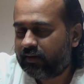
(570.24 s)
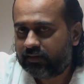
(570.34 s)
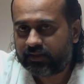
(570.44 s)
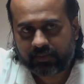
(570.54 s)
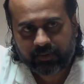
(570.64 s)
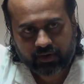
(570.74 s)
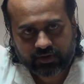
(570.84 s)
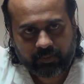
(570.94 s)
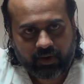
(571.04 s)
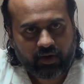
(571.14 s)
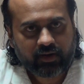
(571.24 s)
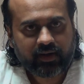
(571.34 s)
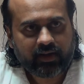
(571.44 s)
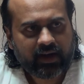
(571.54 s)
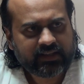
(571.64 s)
They said, because you belong
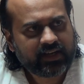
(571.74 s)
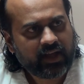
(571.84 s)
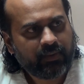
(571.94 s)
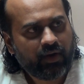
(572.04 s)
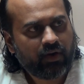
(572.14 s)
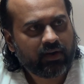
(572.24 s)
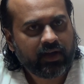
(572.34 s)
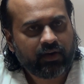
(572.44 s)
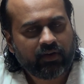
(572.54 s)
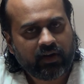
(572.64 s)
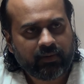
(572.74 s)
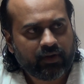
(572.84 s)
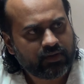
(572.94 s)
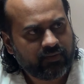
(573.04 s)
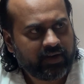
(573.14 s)
here. I said, I belong here only
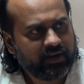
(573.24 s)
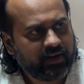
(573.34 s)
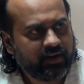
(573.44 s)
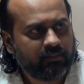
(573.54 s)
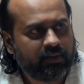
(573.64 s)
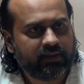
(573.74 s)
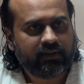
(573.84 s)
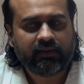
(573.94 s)
because of an entry number